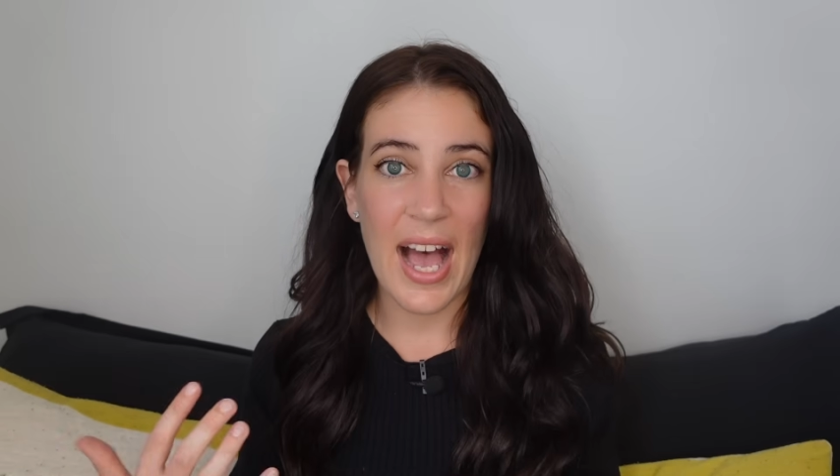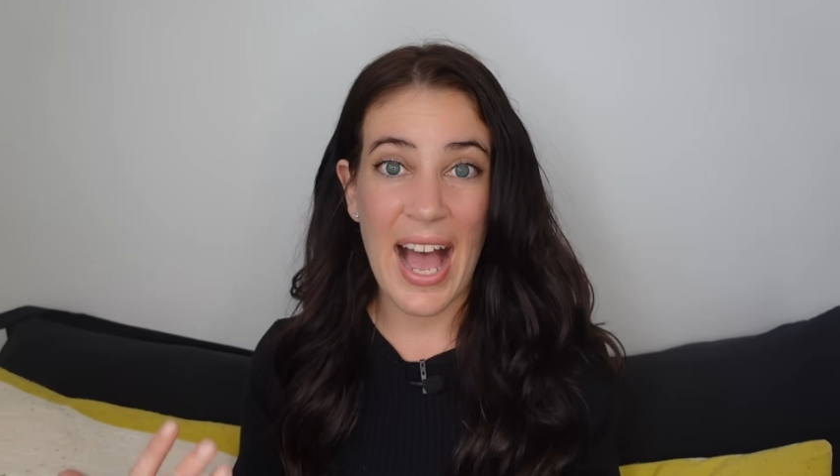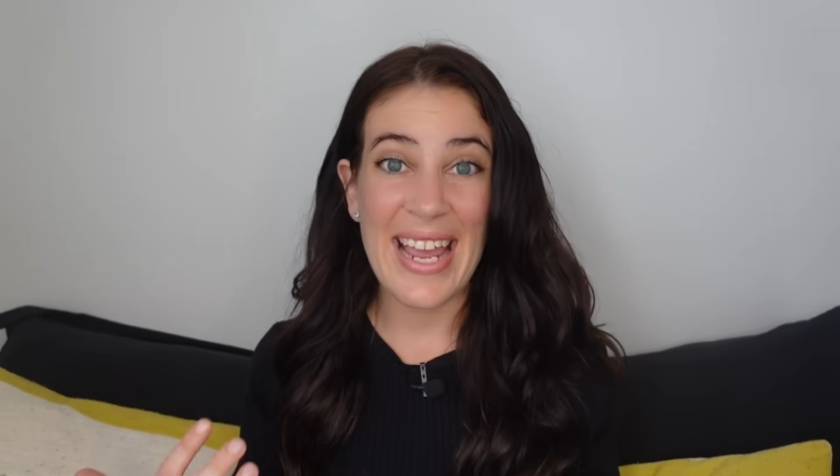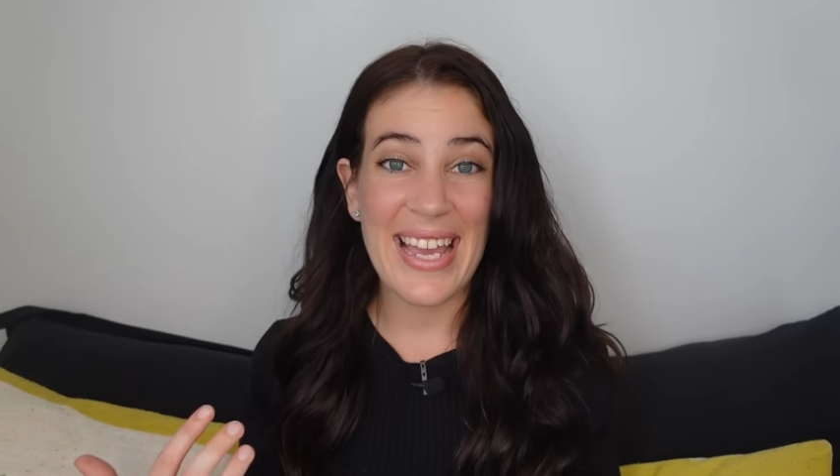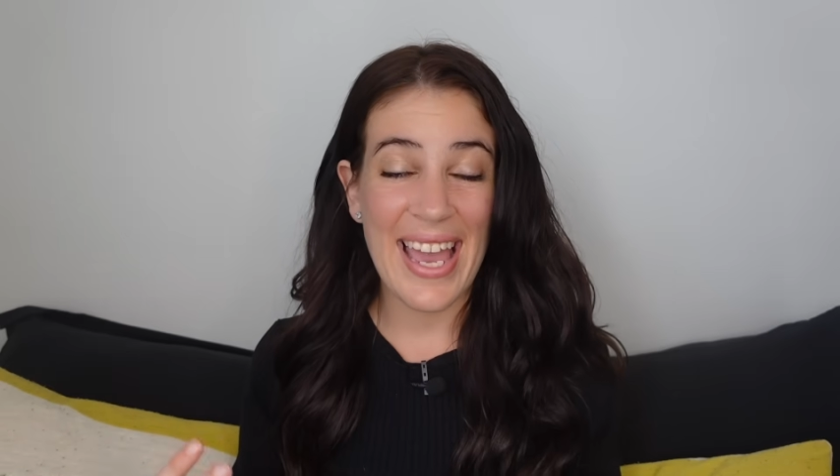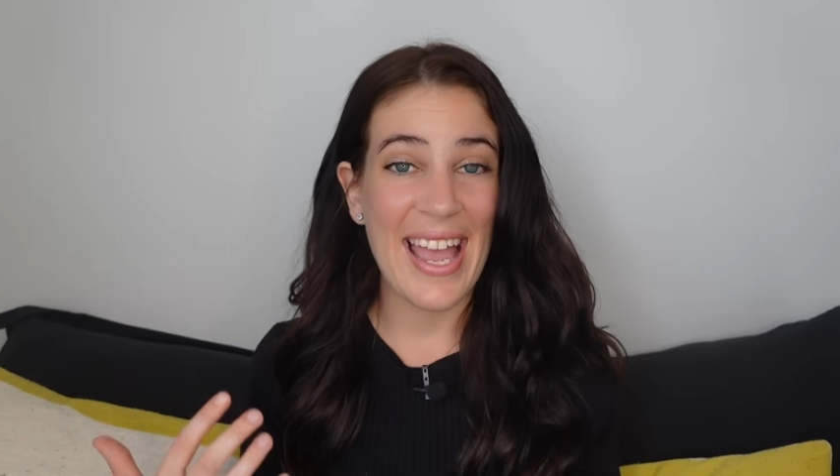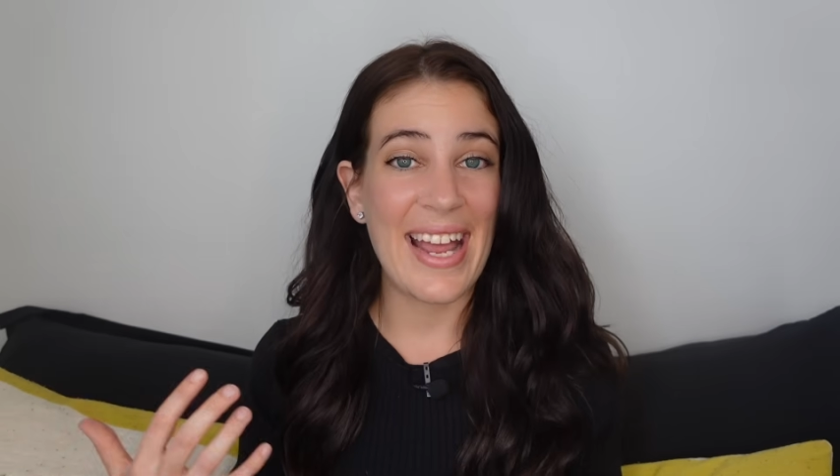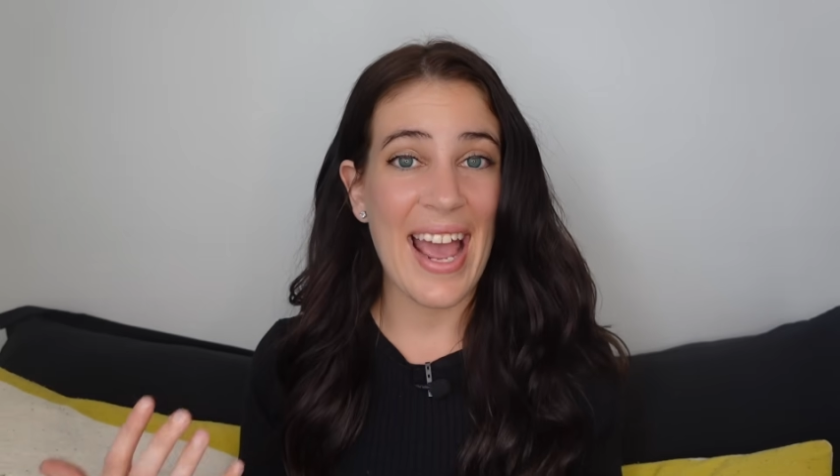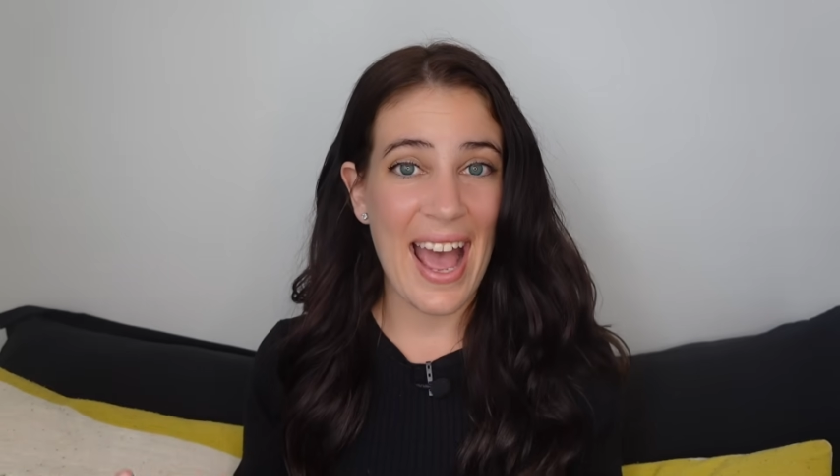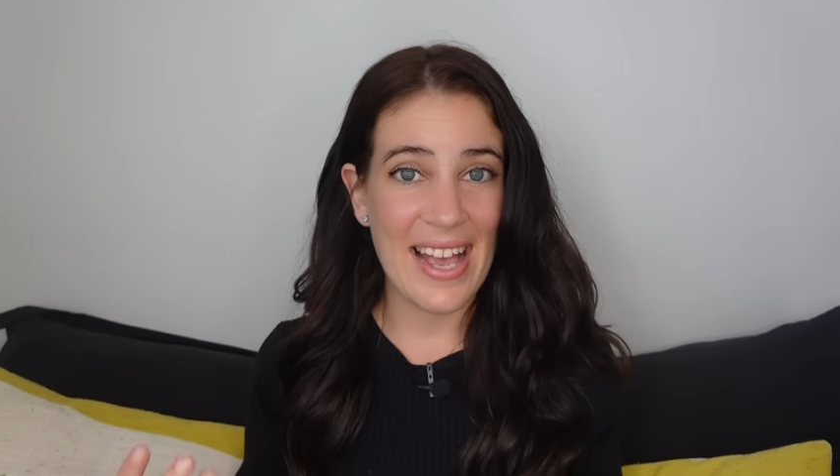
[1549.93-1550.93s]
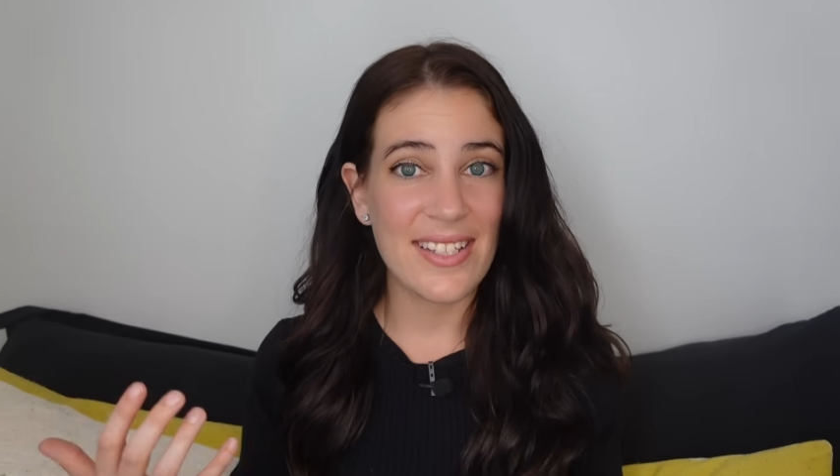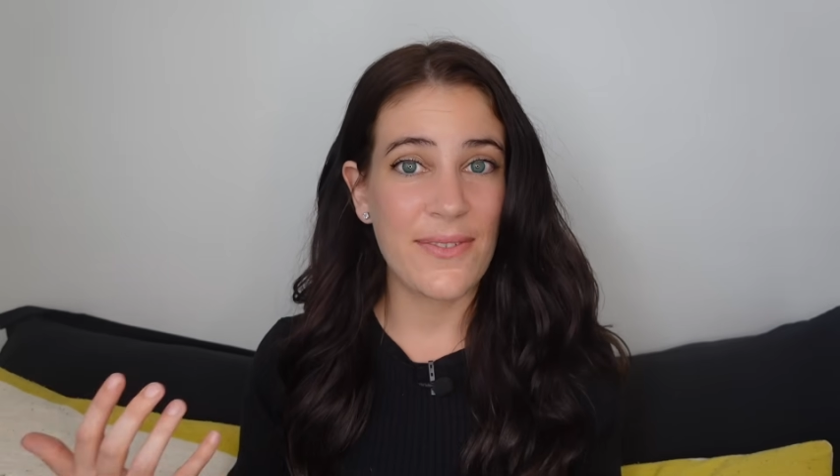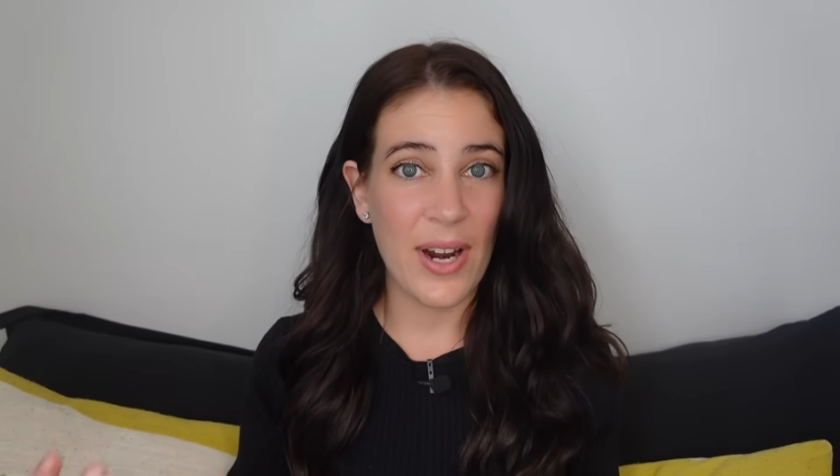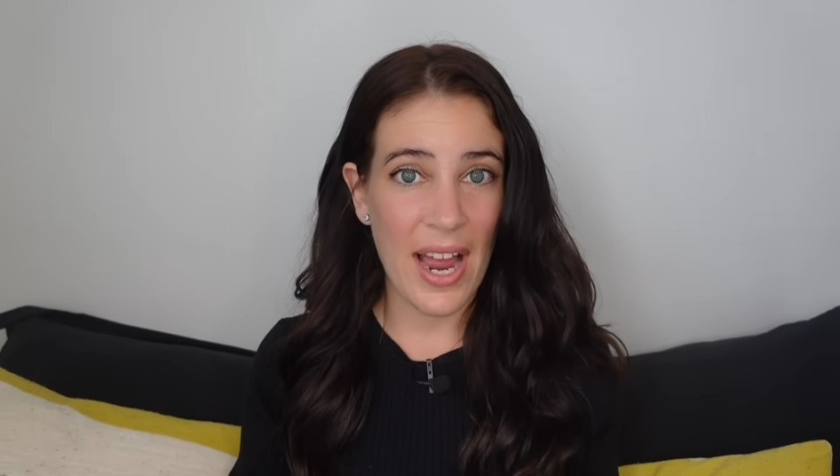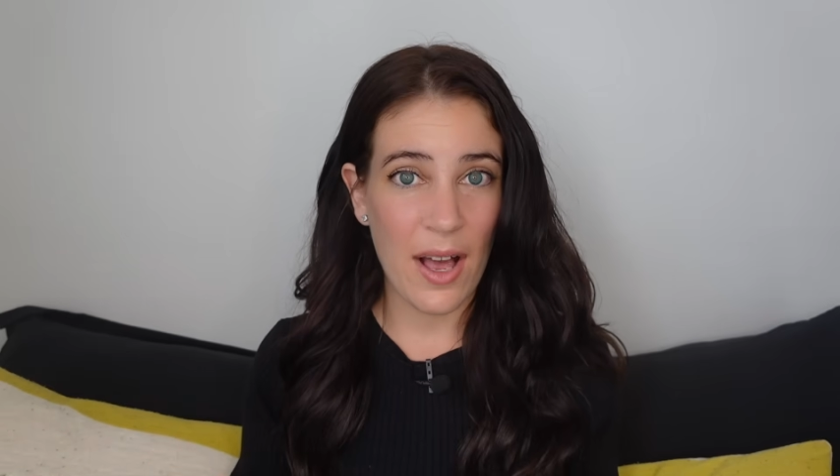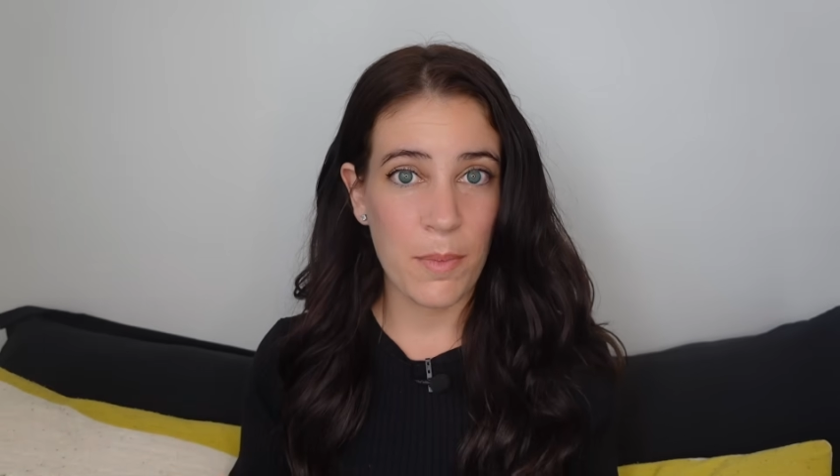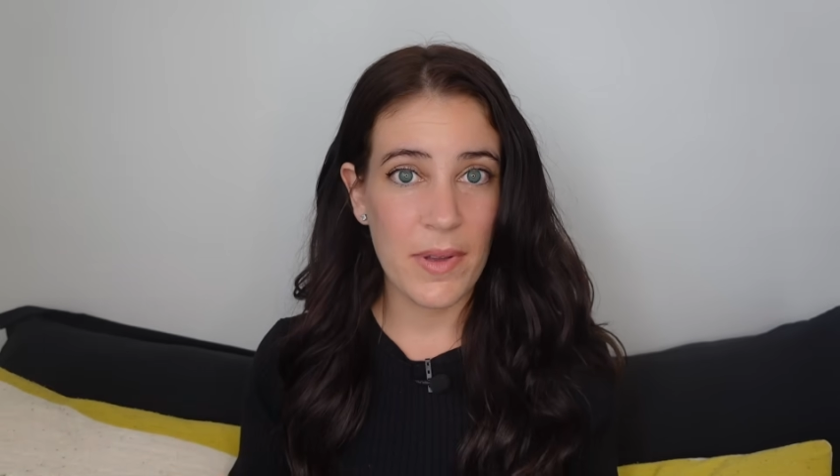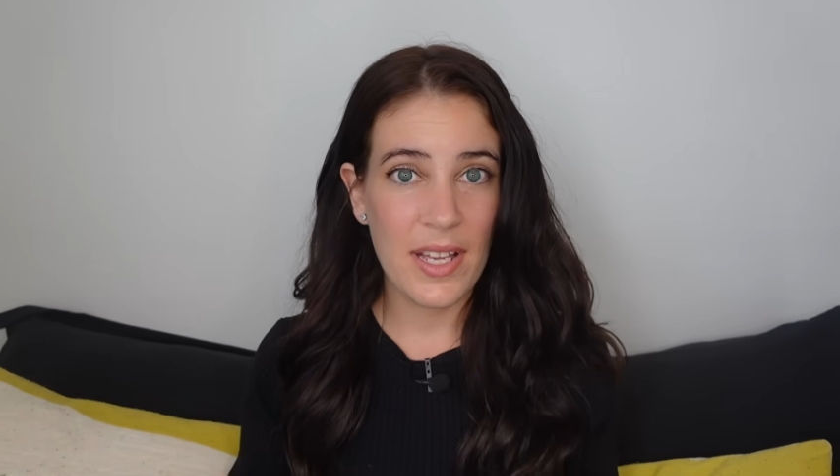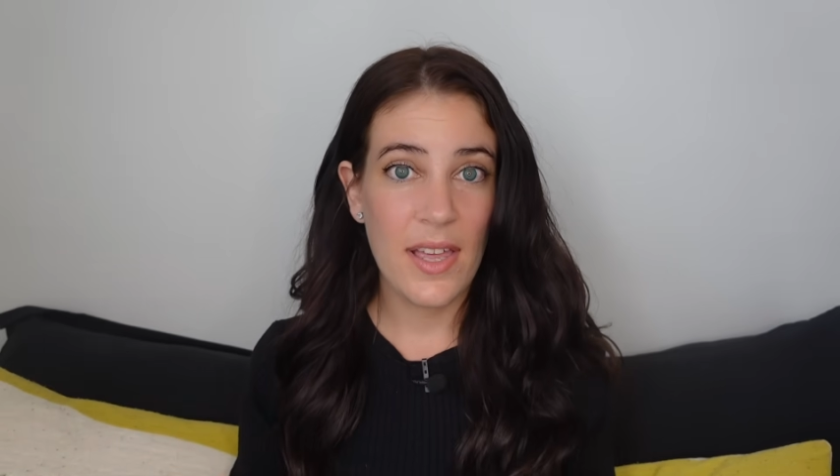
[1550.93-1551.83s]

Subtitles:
I can ask for help.